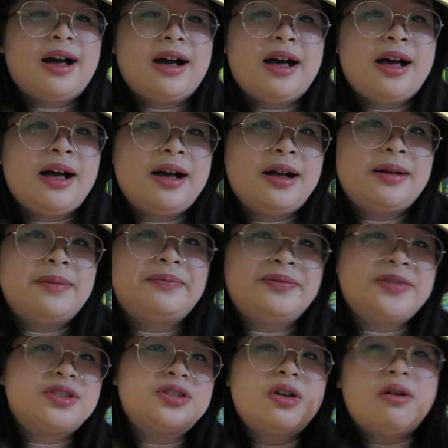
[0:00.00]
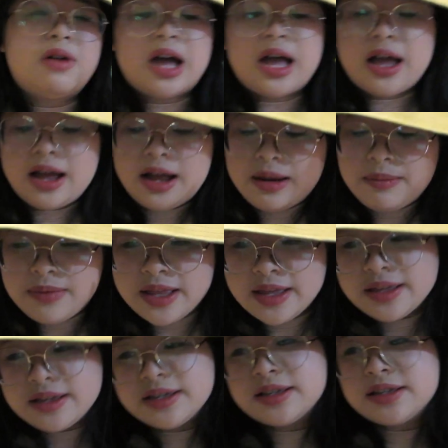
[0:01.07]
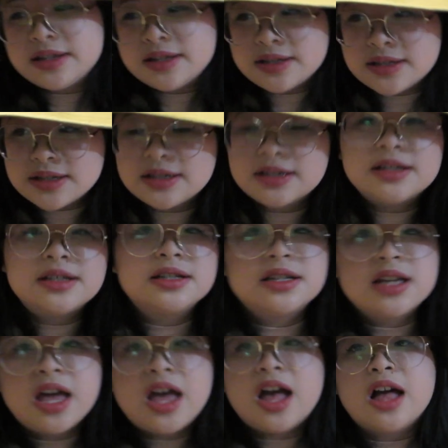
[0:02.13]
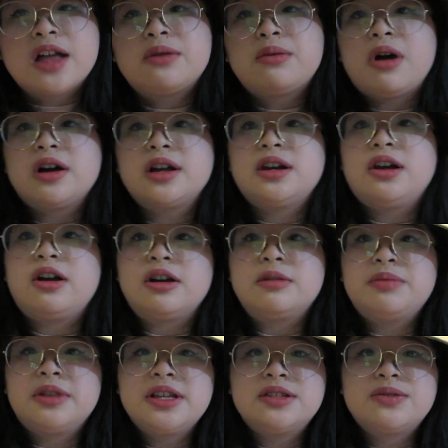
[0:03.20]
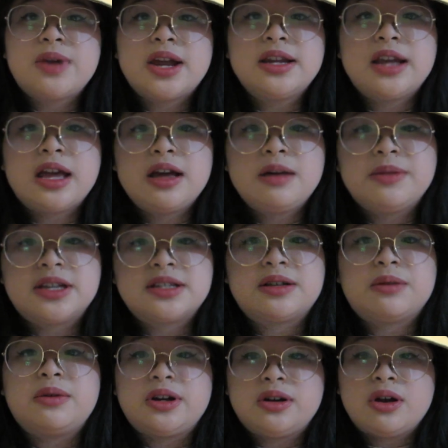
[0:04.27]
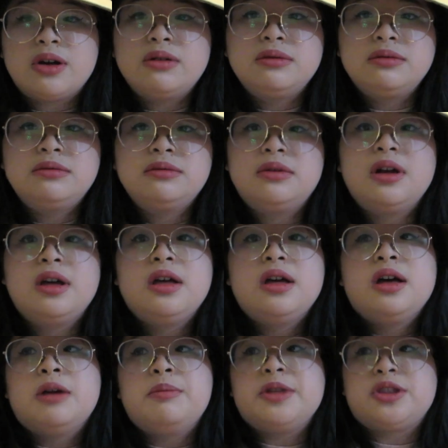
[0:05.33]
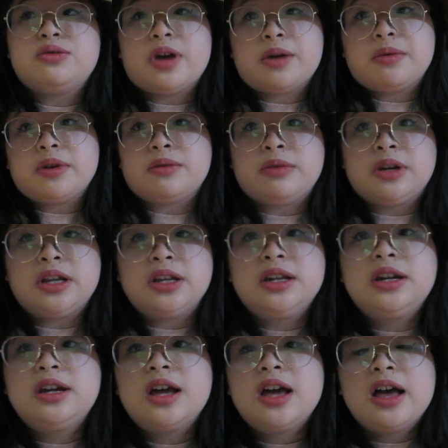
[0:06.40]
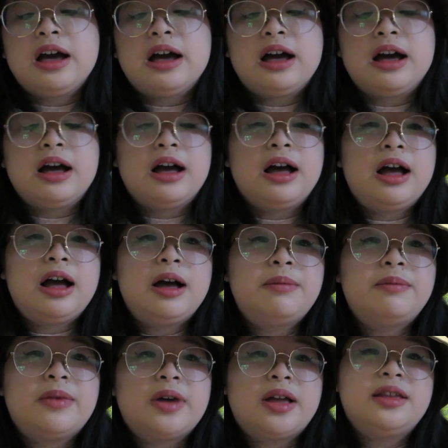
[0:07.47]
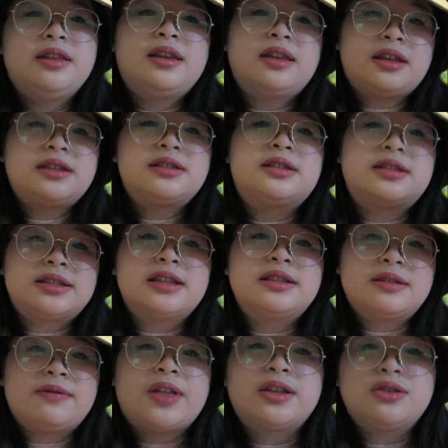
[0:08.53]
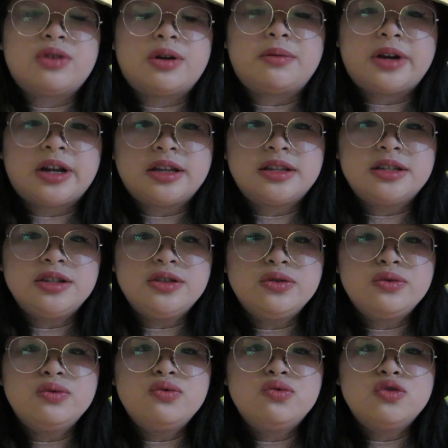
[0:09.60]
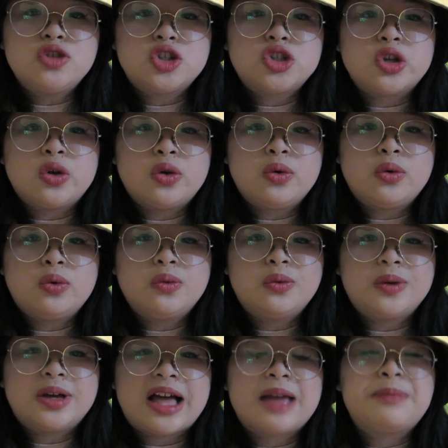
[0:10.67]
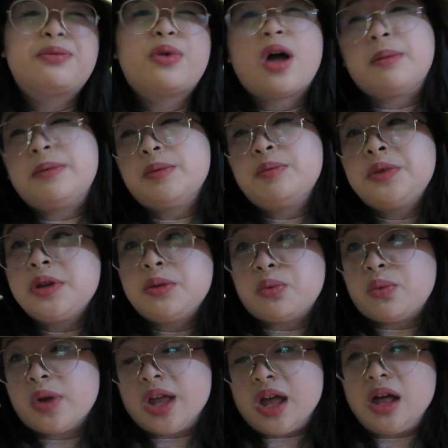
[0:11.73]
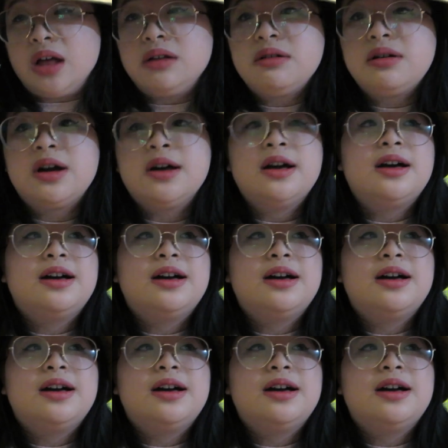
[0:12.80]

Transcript: Um, so I'm like at a rock and a hard place right now because I want to know, but do I want to read? um, in like the sense of like, do I want to continue? So I probably will.